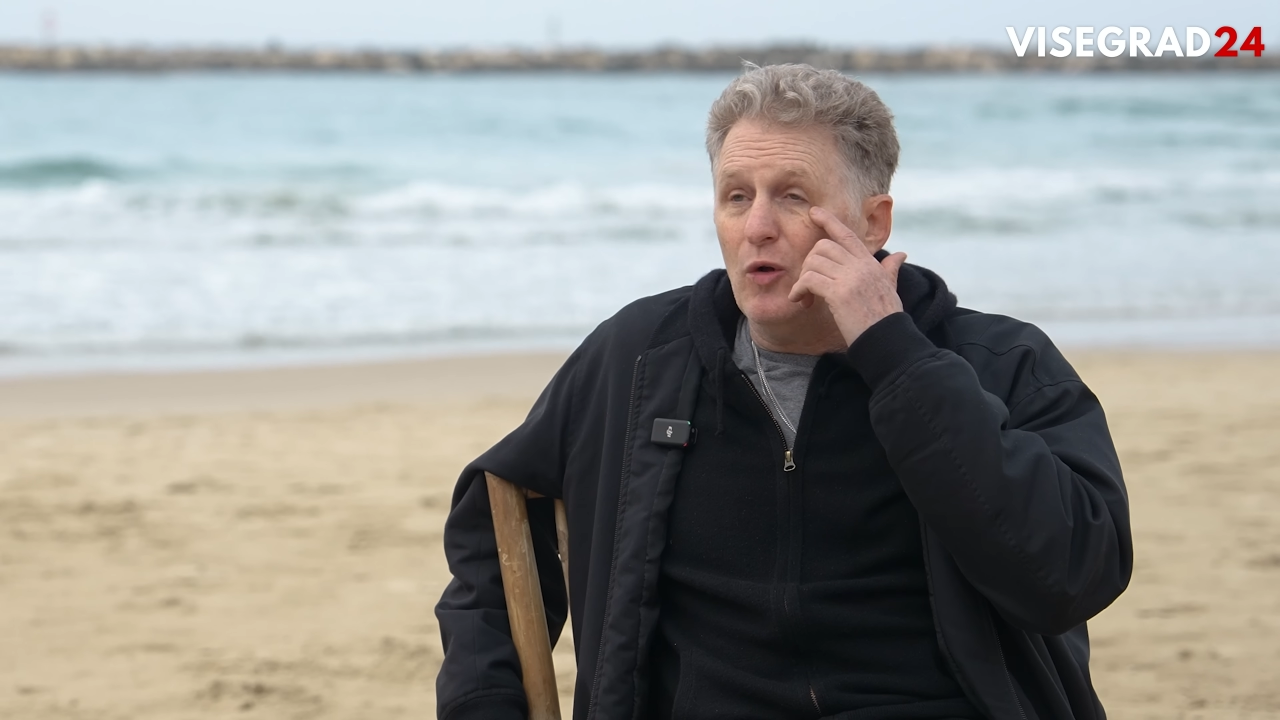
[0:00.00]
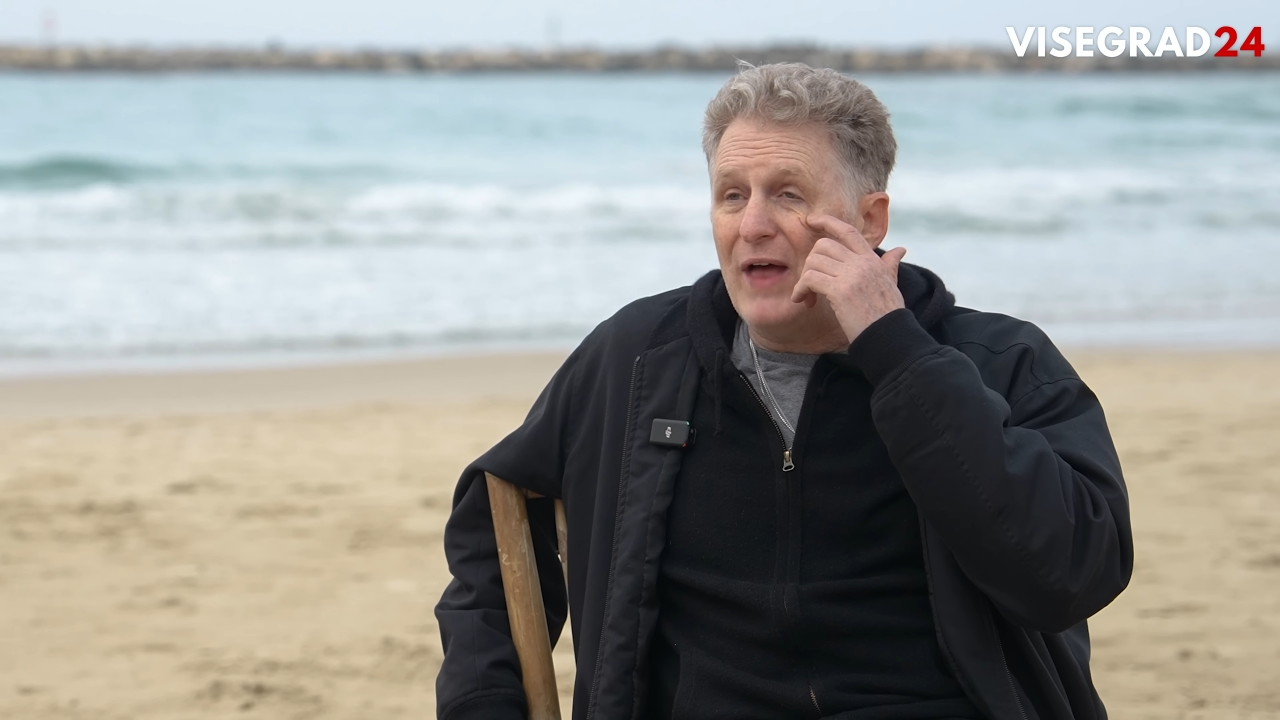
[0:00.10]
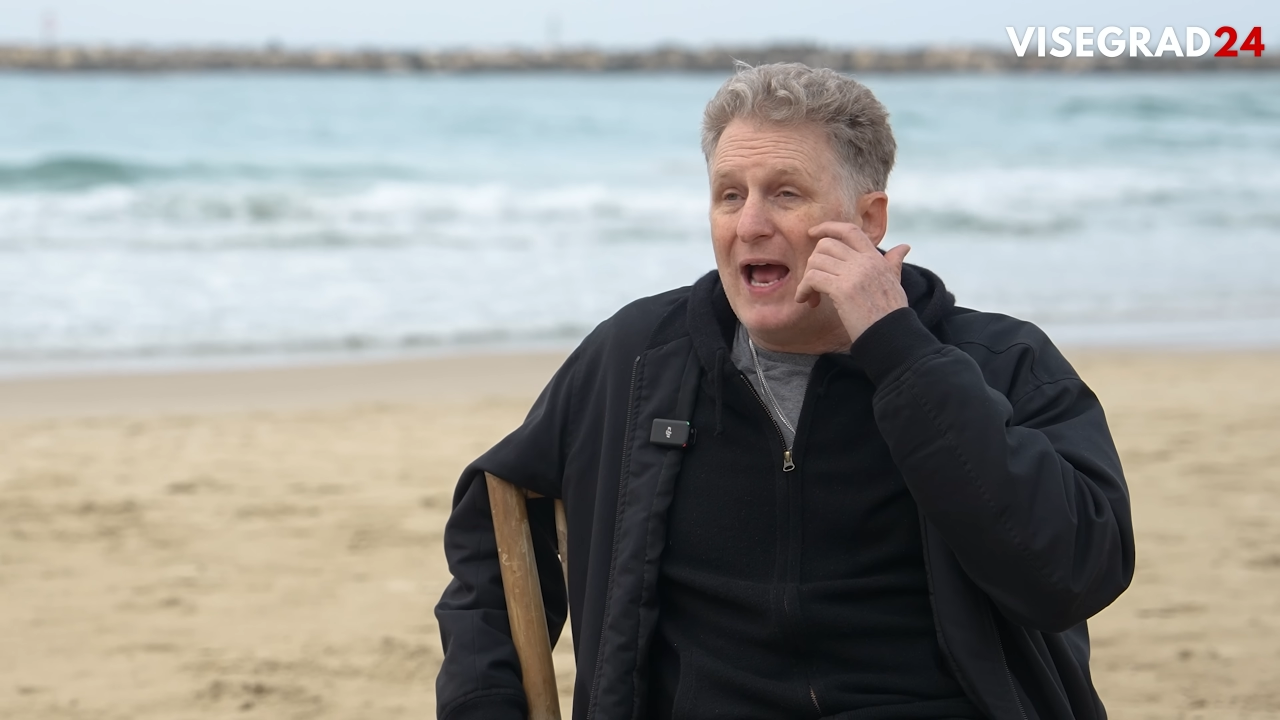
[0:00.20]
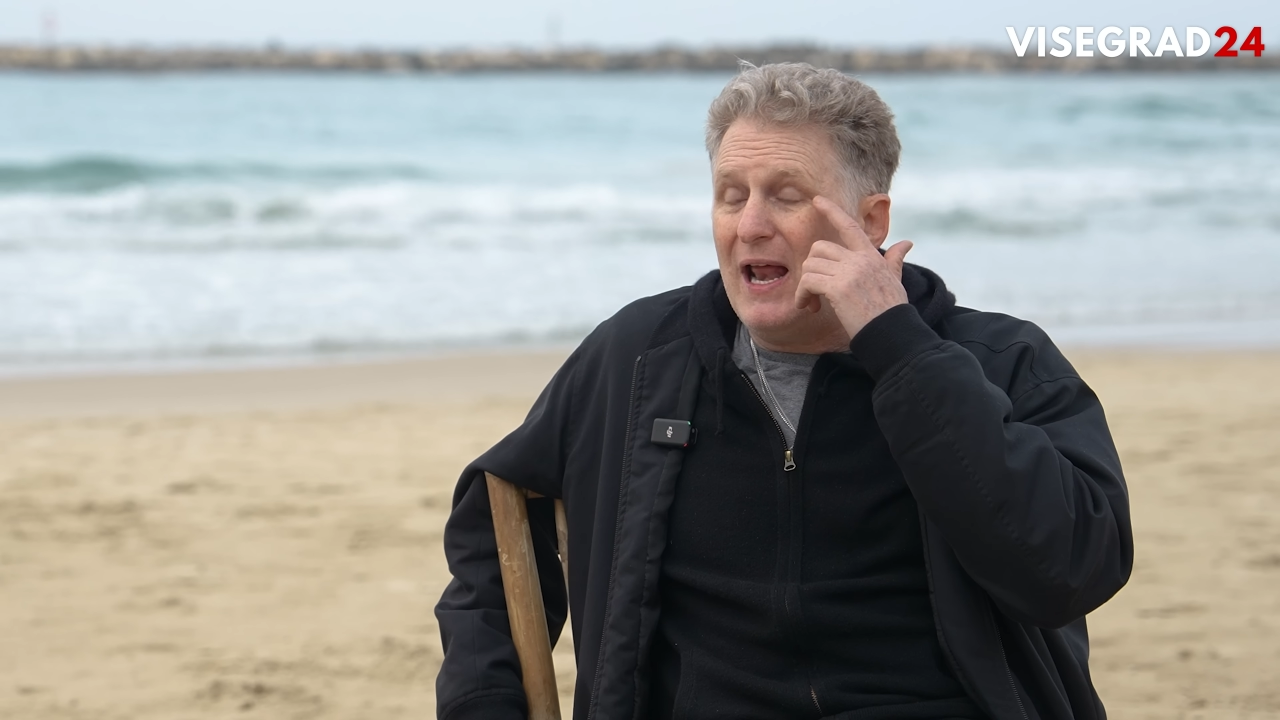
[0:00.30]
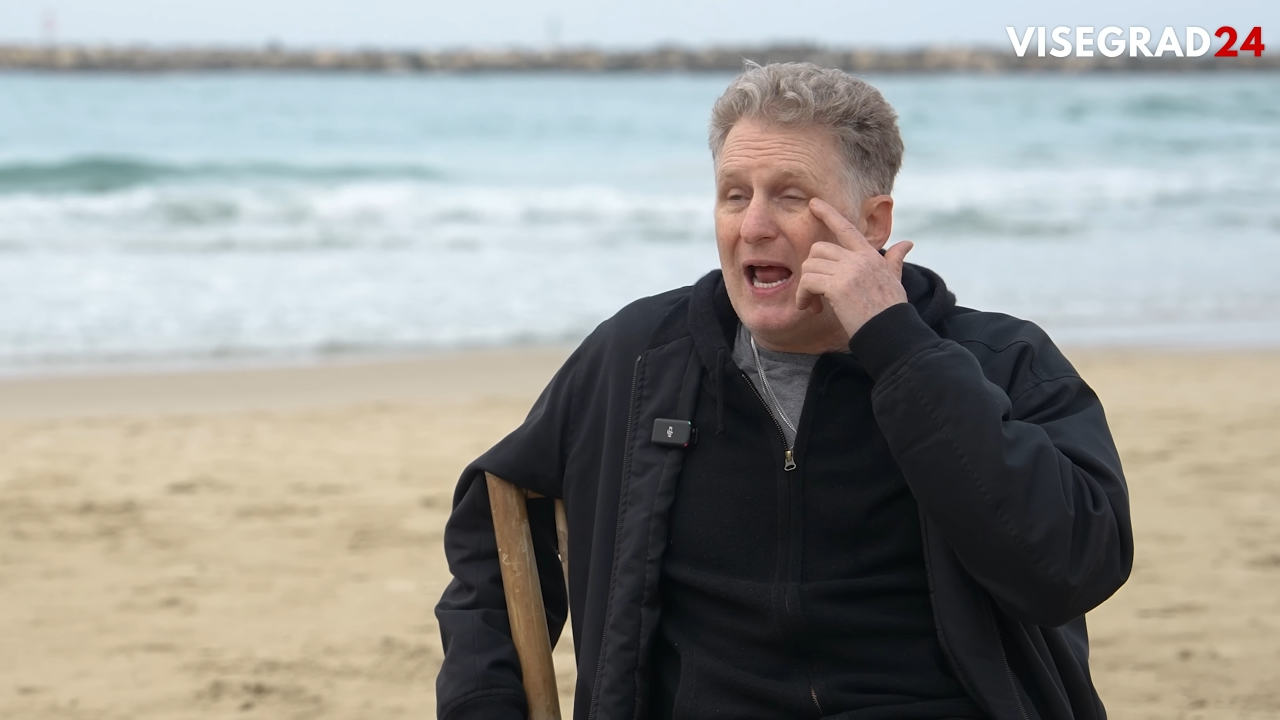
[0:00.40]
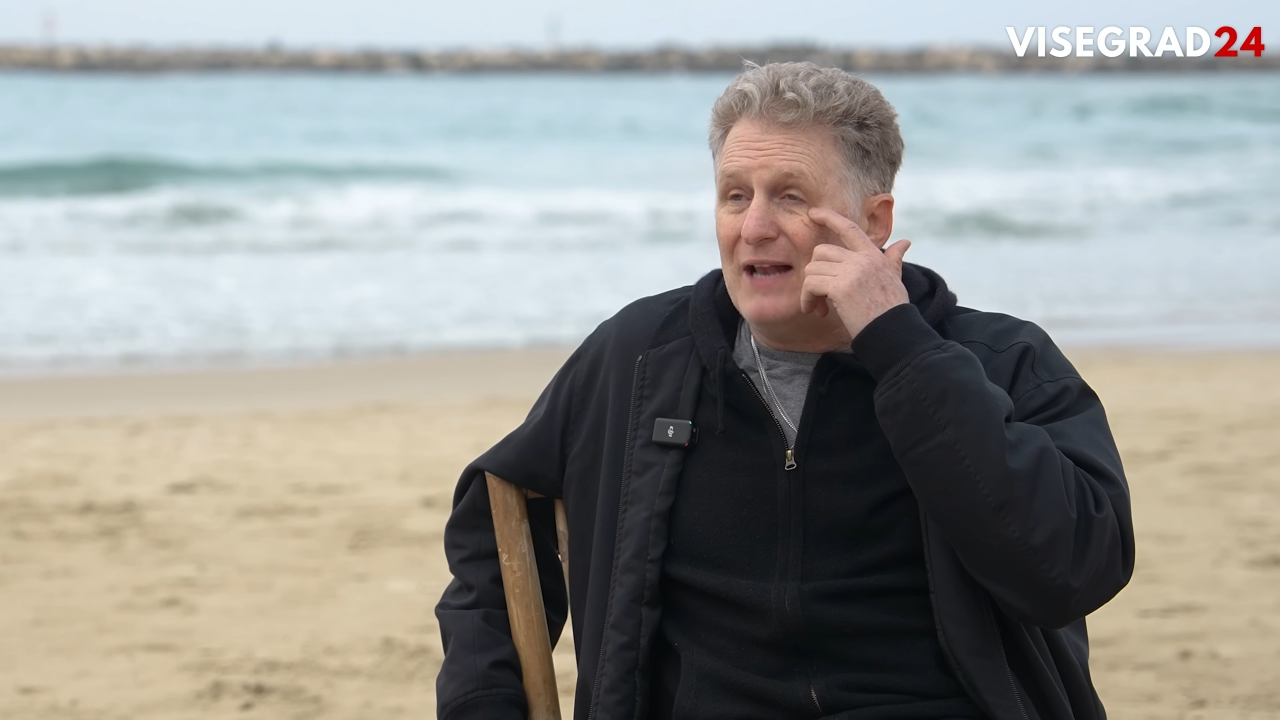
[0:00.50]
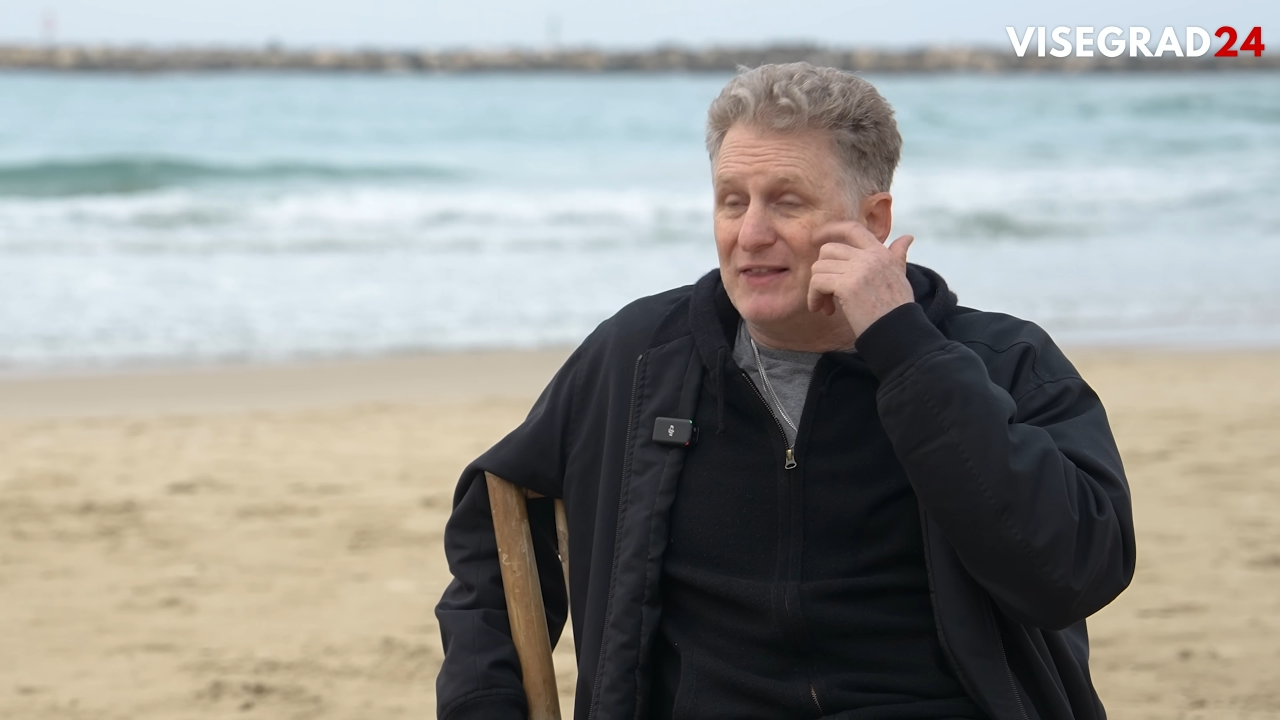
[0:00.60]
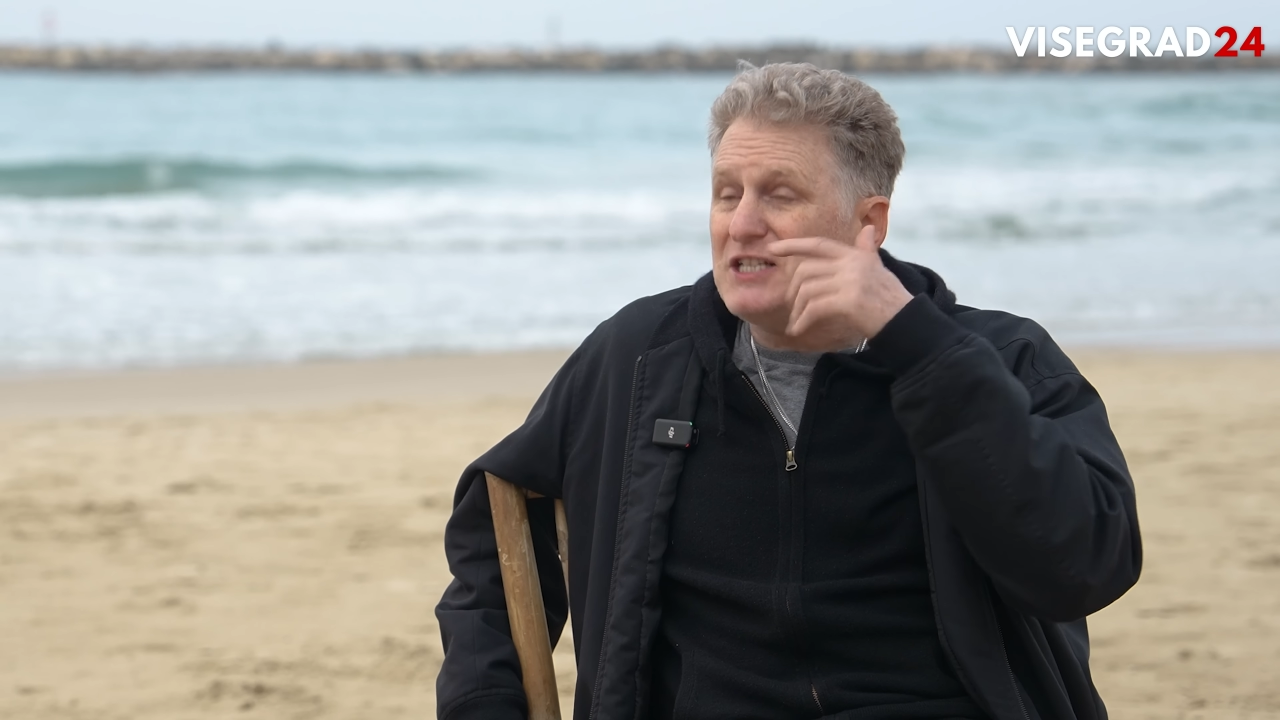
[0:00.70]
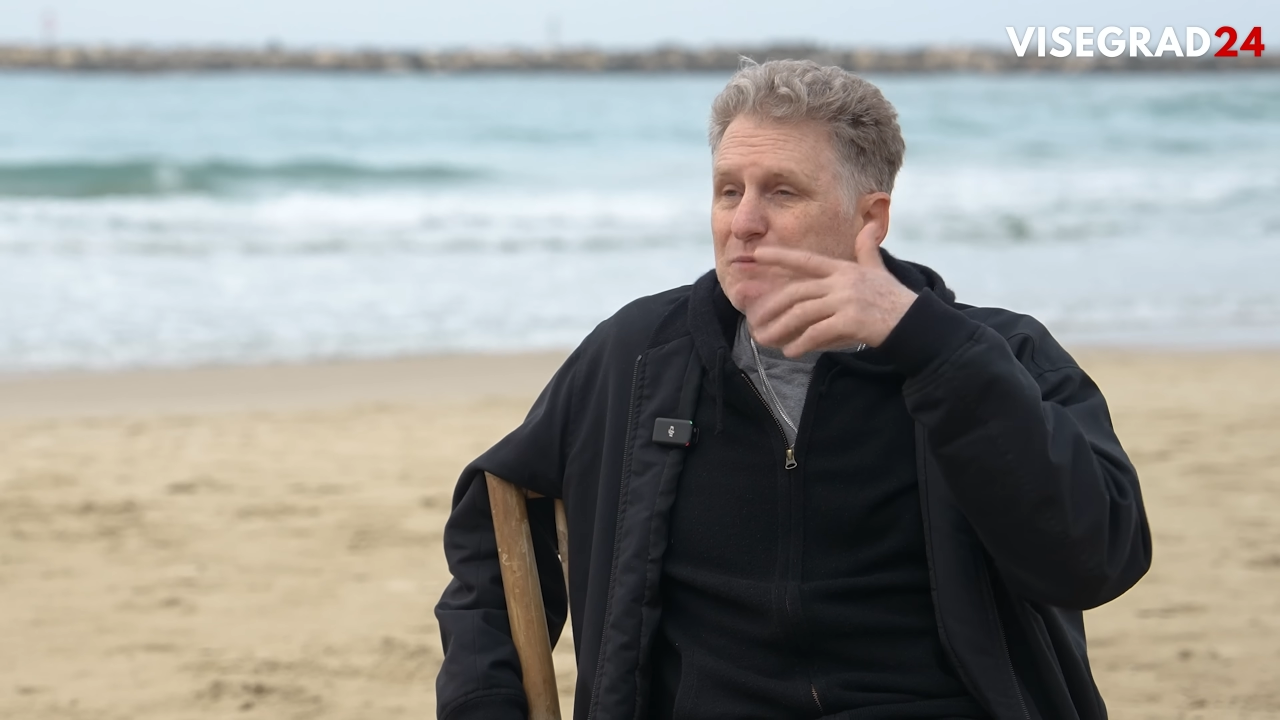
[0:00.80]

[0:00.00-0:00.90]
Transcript: that at this